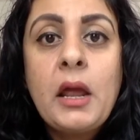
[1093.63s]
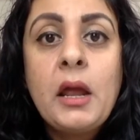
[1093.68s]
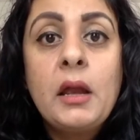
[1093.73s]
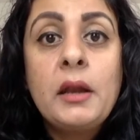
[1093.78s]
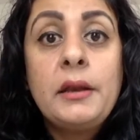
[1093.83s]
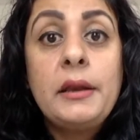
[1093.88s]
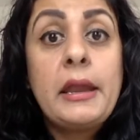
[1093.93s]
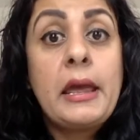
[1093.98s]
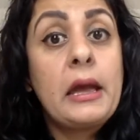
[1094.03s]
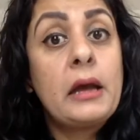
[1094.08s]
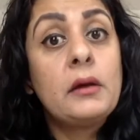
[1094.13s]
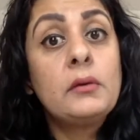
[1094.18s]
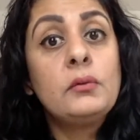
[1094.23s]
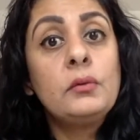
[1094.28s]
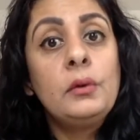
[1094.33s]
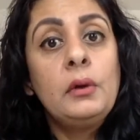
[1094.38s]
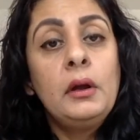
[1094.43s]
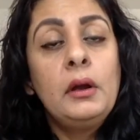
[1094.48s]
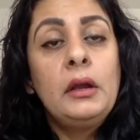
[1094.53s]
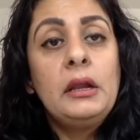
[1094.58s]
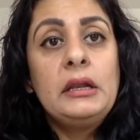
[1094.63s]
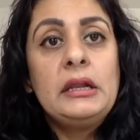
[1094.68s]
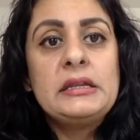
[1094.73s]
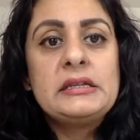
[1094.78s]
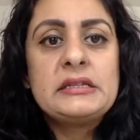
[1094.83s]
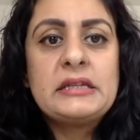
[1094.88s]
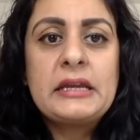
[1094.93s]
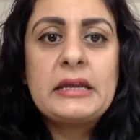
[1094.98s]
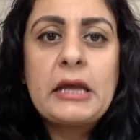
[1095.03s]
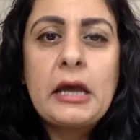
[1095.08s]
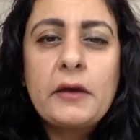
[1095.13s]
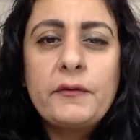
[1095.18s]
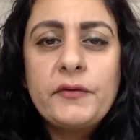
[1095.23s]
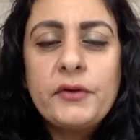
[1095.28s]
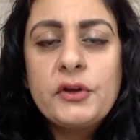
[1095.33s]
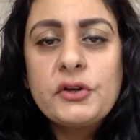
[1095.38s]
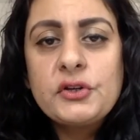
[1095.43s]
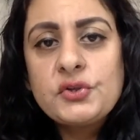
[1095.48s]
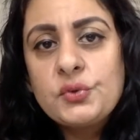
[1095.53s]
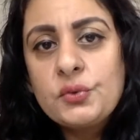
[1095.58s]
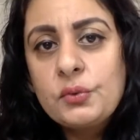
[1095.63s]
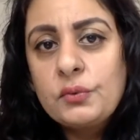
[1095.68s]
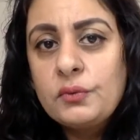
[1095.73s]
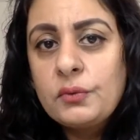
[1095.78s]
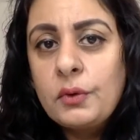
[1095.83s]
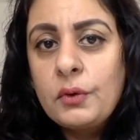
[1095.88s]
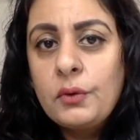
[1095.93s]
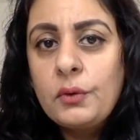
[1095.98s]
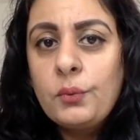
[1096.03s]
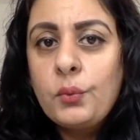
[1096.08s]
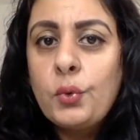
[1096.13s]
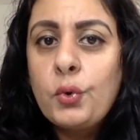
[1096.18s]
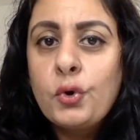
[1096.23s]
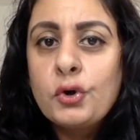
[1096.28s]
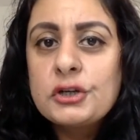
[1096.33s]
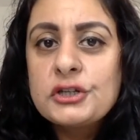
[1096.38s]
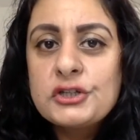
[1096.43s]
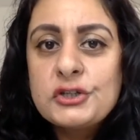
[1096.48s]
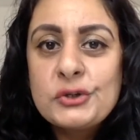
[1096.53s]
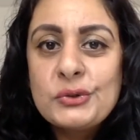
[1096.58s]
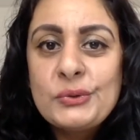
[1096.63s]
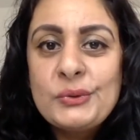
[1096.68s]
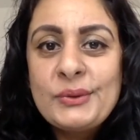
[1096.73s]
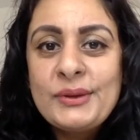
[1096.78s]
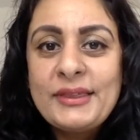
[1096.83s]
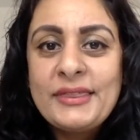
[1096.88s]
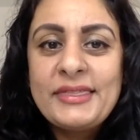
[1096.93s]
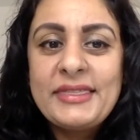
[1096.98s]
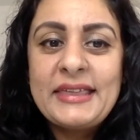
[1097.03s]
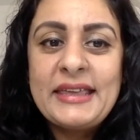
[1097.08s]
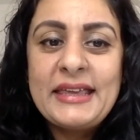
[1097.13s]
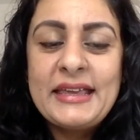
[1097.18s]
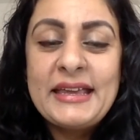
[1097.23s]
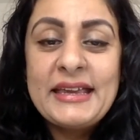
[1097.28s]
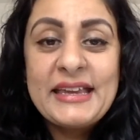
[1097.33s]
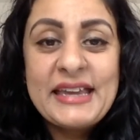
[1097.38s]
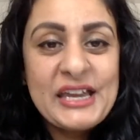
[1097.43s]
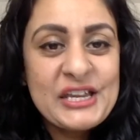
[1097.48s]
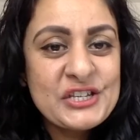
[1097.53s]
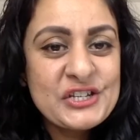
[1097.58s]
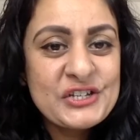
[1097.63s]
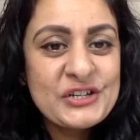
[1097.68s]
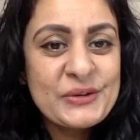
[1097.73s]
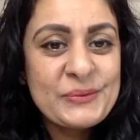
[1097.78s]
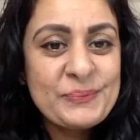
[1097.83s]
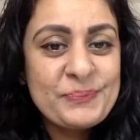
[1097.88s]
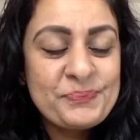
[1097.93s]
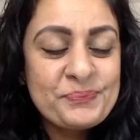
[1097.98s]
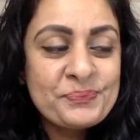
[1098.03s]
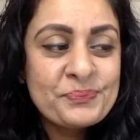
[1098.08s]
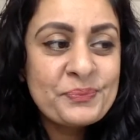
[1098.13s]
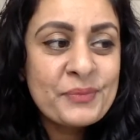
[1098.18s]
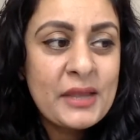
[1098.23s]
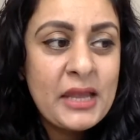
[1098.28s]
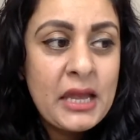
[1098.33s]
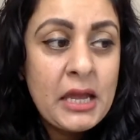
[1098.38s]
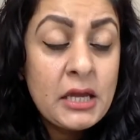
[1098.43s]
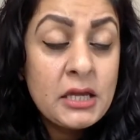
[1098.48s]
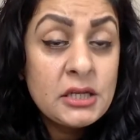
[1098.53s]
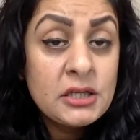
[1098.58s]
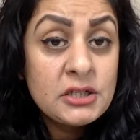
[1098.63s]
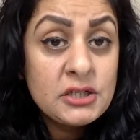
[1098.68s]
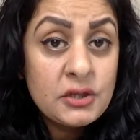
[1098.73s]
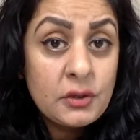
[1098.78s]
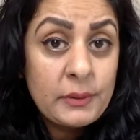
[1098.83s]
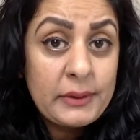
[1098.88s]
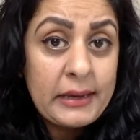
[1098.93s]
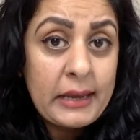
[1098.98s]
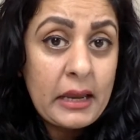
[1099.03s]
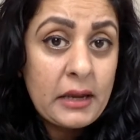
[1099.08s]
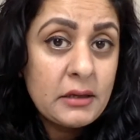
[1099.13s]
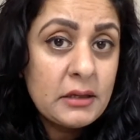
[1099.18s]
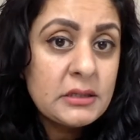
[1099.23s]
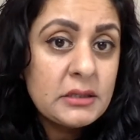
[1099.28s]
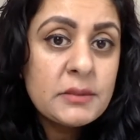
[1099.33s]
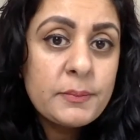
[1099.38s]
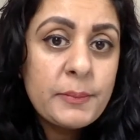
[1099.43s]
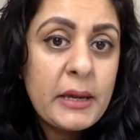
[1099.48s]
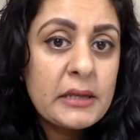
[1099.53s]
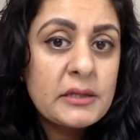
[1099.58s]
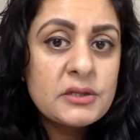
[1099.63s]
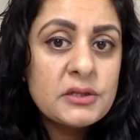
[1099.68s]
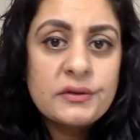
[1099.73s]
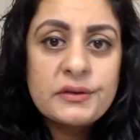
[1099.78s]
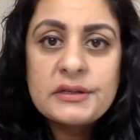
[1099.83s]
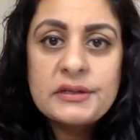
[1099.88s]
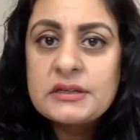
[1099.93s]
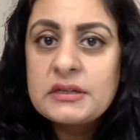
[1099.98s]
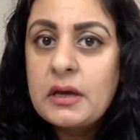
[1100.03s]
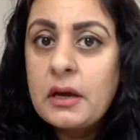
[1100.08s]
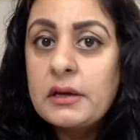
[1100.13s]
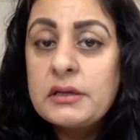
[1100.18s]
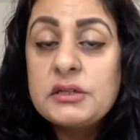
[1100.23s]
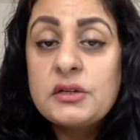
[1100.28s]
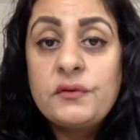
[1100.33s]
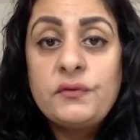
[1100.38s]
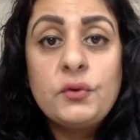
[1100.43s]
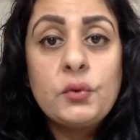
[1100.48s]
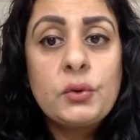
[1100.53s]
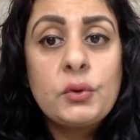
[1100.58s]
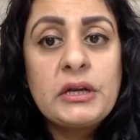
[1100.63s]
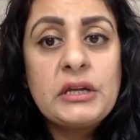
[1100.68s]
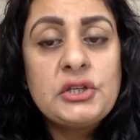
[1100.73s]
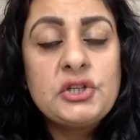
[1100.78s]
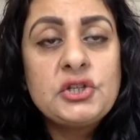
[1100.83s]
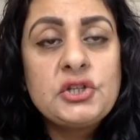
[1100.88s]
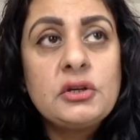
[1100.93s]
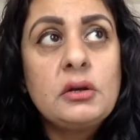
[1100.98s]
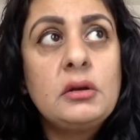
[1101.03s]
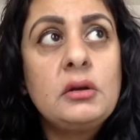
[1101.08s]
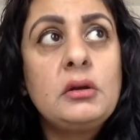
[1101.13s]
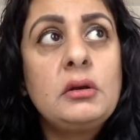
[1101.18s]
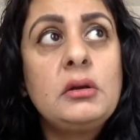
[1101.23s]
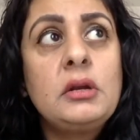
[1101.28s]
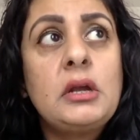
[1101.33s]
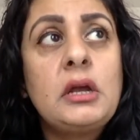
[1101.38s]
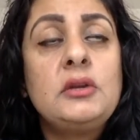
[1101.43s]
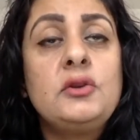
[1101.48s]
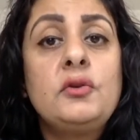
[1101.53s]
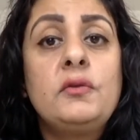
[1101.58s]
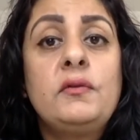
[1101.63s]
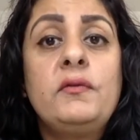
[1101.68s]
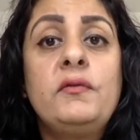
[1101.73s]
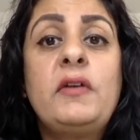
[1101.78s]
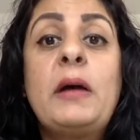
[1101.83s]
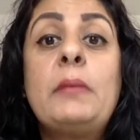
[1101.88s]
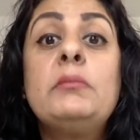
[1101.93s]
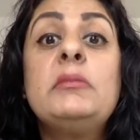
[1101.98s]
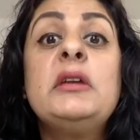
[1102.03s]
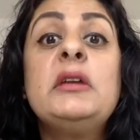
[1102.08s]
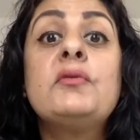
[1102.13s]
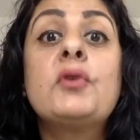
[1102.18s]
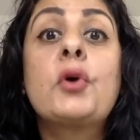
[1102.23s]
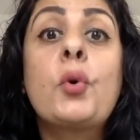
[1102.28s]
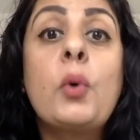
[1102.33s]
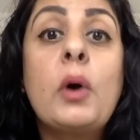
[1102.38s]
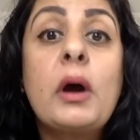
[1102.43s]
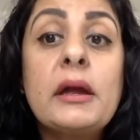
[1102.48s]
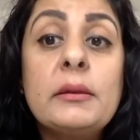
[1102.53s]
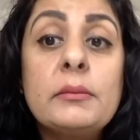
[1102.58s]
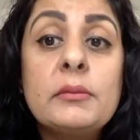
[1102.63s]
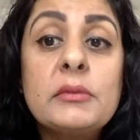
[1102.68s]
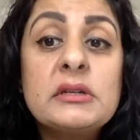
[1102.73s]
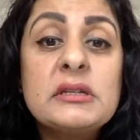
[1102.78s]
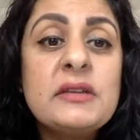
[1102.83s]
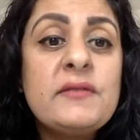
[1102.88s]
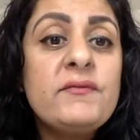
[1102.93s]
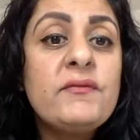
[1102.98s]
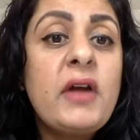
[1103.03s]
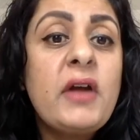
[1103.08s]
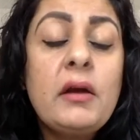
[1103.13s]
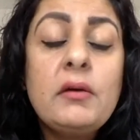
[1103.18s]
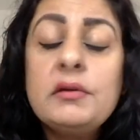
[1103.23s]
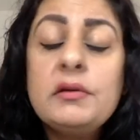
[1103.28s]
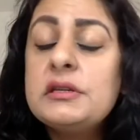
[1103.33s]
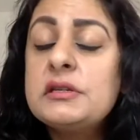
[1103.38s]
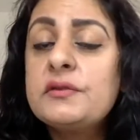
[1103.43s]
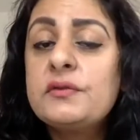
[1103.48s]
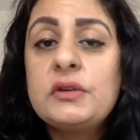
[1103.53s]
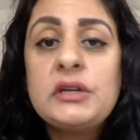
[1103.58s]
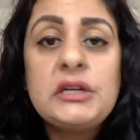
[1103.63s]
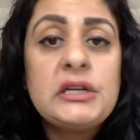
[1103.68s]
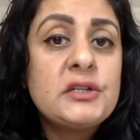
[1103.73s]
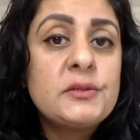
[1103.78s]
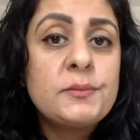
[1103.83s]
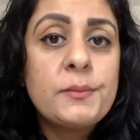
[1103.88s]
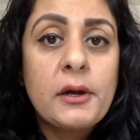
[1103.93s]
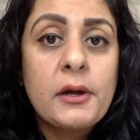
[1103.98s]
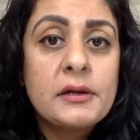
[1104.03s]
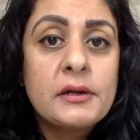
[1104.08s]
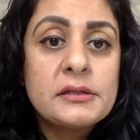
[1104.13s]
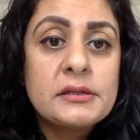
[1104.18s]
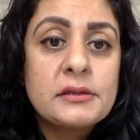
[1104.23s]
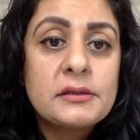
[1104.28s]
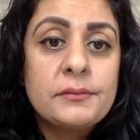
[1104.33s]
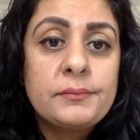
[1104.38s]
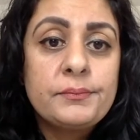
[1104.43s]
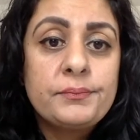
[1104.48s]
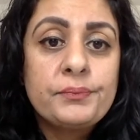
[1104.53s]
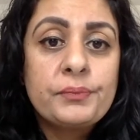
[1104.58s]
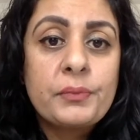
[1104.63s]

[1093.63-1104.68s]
Now, let's take our virtual walk to the kitchen. So again, it depends on the size of your kitchen and your family requirements. It varies for each person.